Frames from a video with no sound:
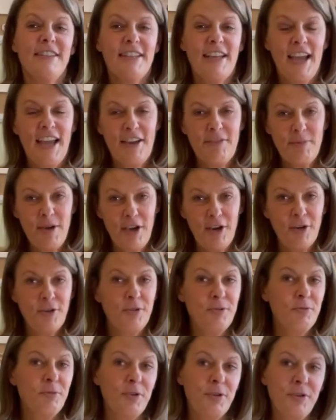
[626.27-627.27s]
I have my
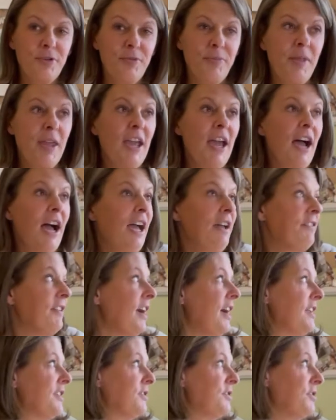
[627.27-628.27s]
own room. I've
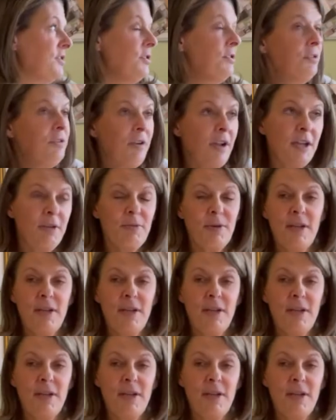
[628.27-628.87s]
got 2 great